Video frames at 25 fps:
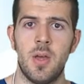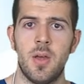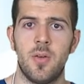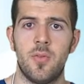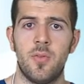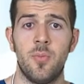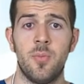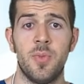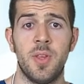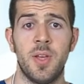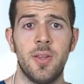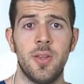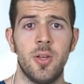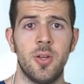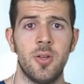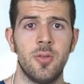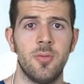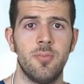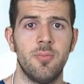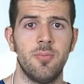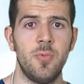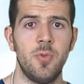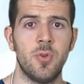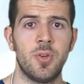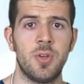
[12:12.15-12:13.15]
From then on,
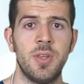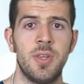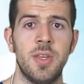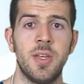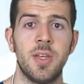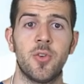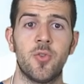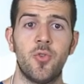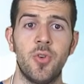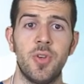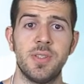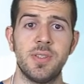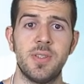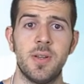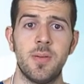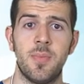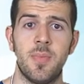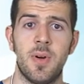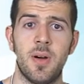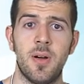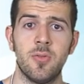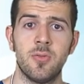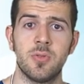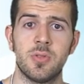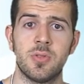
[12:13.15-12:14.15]
you can increase the
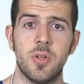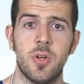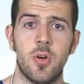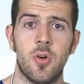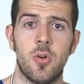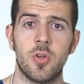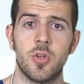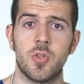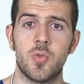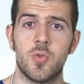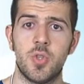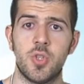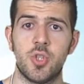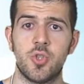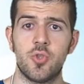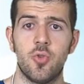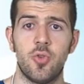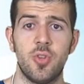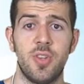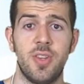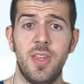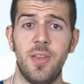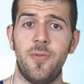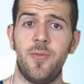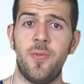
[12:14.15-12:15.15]
amount or switch to
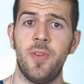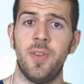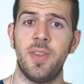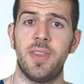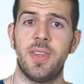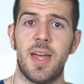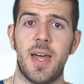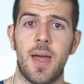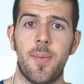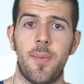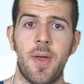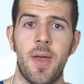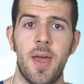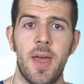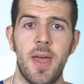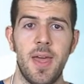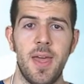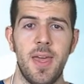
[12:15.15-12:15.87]
a different type